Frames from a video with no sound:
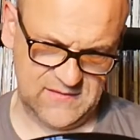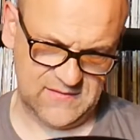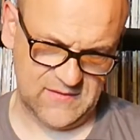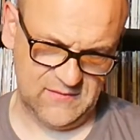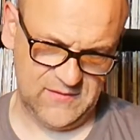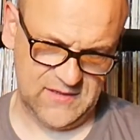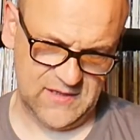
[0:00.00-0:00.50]

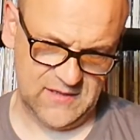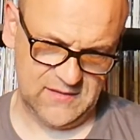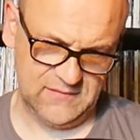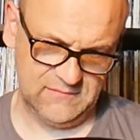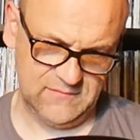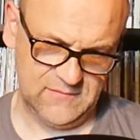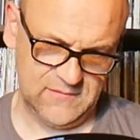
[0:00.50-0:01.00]
okay.
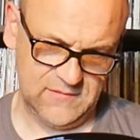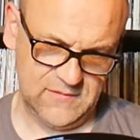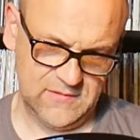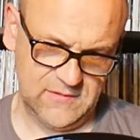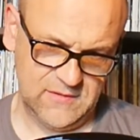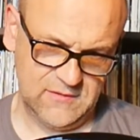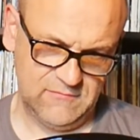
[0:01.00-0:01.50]

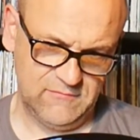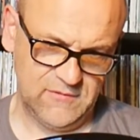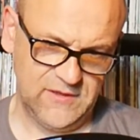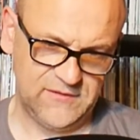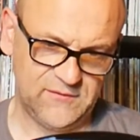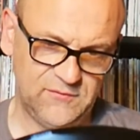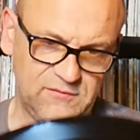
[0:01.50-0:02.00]

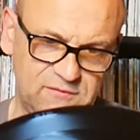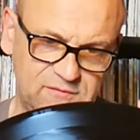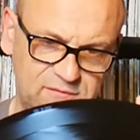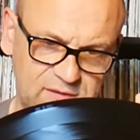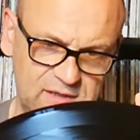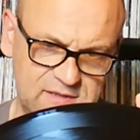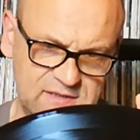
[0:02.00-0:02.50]
Released on
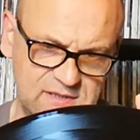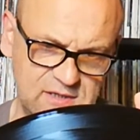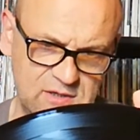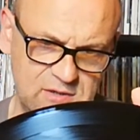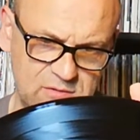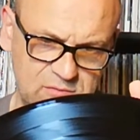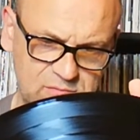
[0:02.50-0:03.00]

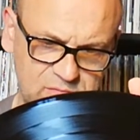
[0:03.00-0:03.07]
Eternal